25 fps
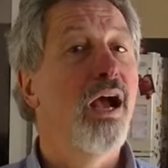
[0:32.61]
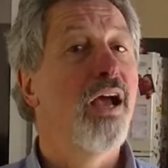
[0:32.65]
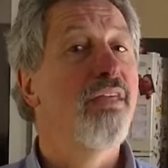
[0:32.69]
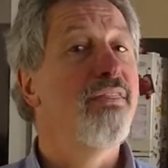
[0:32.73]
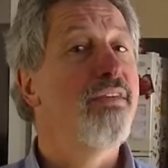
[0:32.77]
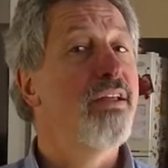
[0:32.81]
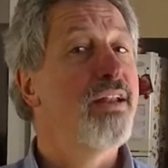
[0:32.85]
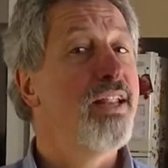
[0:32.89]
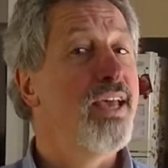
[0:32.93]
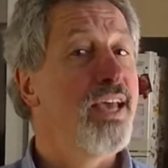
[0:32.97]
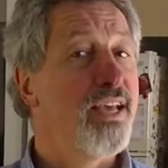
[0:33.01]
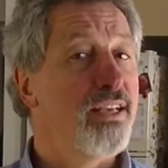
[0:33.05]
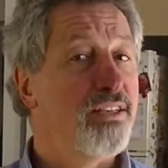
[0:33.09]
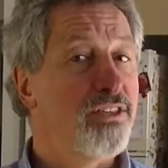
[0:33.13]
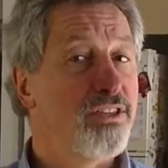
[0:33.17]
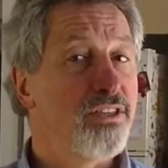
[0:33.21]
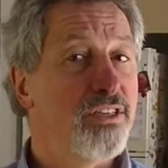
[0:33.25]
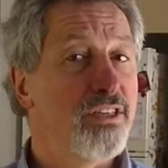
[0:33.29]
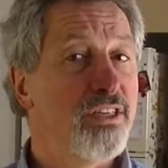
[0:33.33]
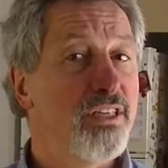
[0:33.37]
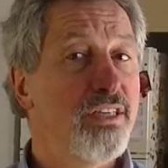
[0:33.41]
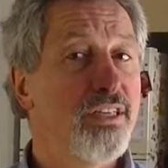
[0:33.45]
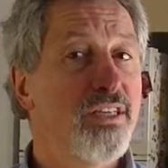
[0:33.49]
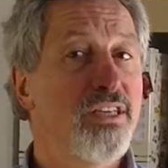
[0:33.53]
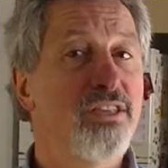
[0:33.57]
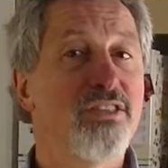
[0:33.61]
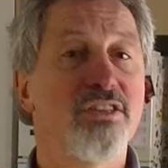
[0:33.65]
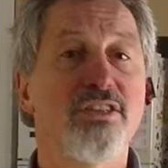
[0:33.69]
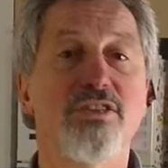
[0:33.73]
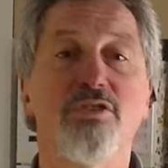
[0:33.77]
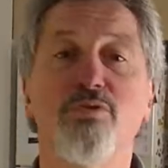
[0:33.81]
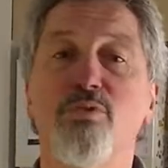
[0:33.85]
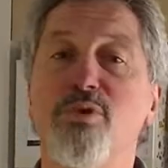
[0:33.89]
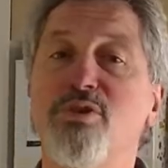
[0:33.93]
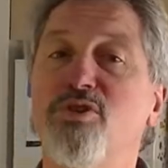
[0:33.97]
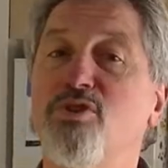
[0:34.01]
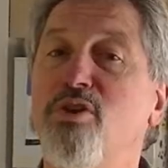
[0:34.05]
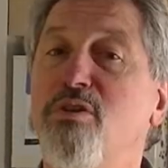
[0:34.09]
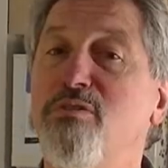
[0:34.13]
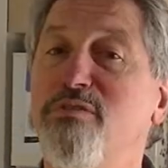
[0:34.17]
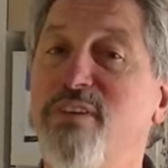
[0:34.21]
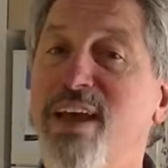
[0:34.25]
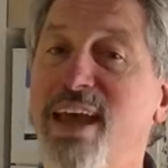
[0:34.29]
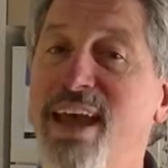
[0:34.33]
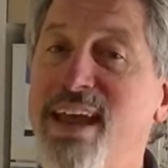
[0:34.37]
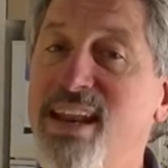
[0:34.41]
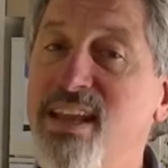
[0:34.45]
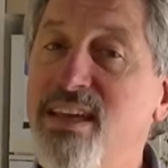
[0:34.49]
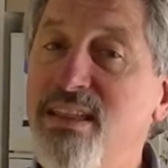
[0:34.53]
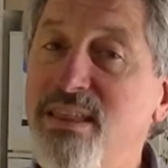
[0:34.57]
The next is to switch off
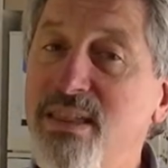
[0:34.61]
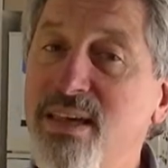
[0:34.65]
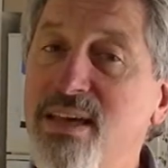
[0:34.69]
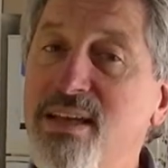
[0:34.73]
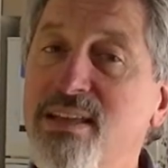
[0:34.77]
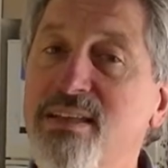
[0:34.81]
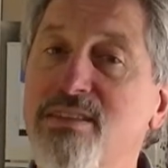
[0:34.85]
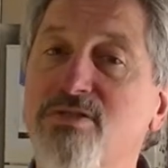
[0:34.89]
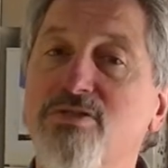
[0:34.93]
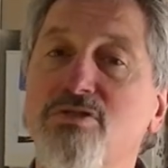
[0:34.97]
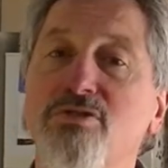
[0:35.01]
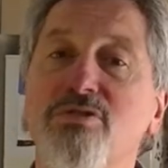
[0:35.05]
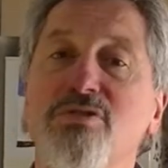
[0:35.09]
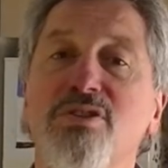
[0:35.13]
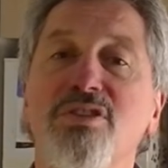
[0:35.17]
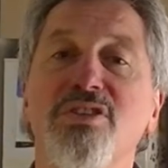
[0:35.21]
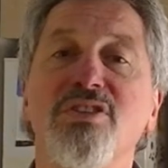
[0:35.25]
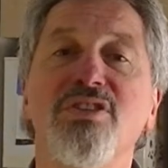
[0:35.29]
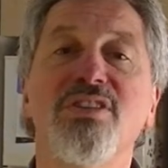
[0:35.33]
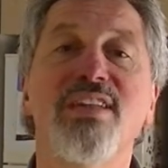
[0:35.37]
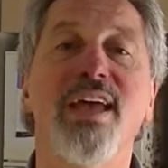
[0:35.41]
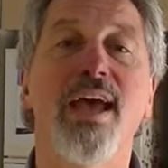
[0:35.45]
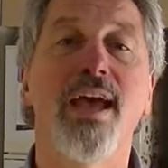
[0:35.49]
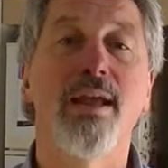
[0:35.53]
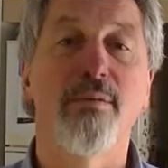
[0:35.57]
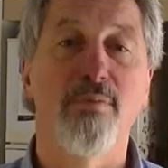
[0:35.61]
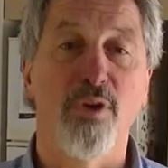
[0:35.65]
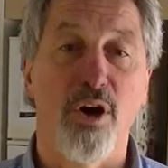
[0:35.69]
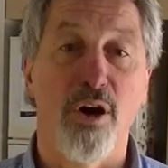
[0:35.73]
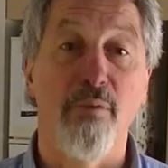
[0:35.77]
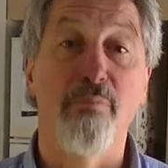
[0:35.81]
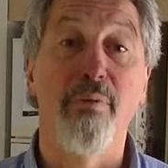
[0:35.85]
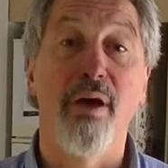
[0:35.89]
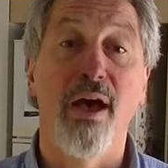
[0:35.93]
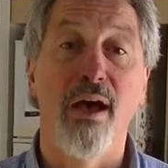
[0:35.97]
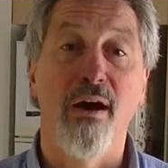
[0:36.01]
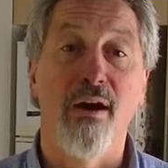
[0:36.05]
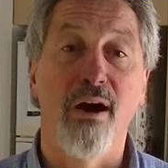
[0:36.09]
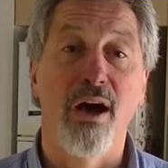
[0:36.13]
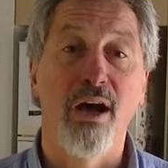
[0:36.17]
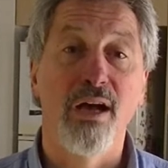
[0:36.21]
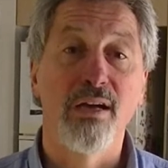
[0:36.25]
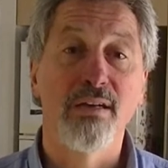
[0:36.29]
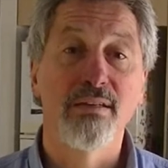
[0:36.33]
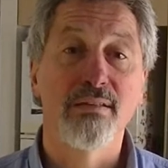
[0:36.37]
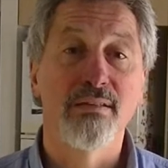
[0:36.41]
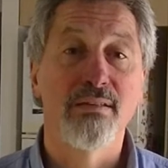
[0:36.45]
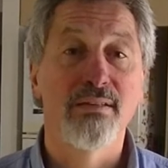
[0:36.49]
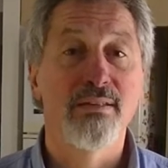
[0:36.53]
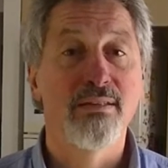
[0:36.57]
anything that's using standby power.
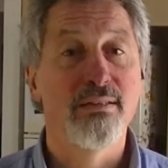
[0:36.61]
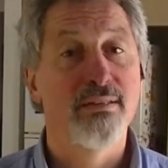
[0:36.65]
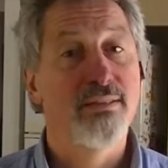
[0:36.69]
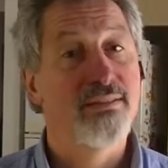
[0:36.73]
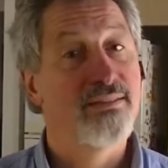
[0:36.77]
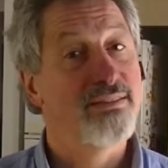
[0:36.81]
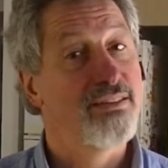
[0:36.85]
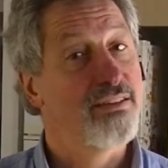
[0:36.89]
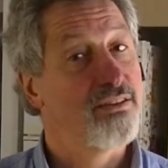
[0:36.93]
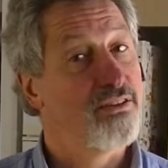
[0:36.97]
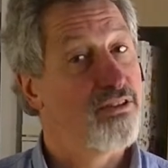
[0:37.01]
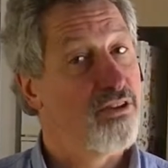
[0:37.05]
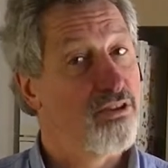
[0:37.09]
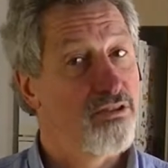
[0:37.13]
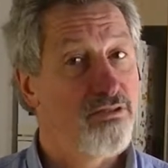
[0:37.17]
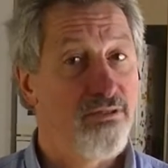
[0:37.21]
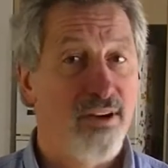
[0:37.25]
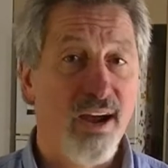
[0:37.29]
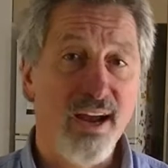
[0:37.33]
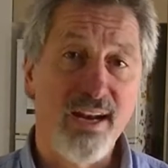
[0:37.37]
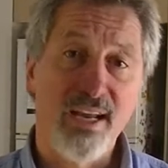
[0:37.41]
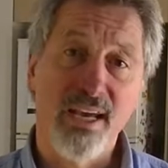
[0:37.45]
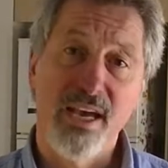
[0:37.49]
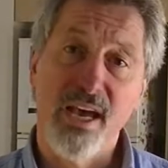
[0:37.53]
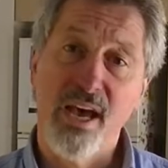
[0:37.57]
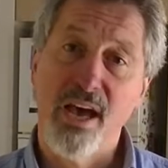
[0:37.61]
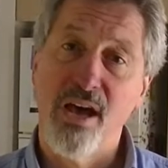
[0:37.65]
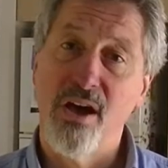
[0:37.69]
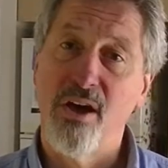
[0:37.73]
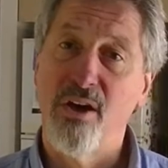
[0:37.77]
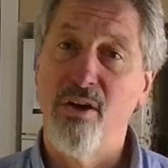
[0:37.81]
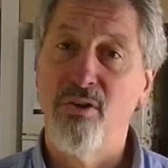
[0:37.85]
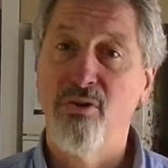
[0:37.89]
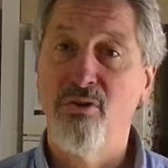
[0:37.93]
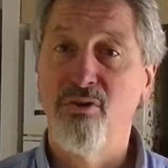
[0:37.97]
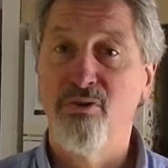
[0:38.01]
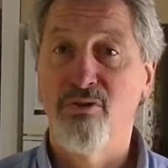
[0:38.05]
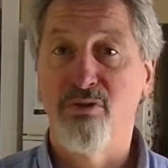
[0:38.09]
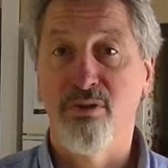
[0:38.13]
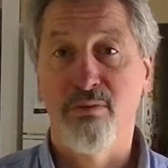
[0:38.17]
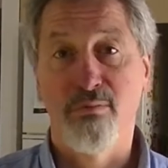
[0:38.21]
The clock radio, the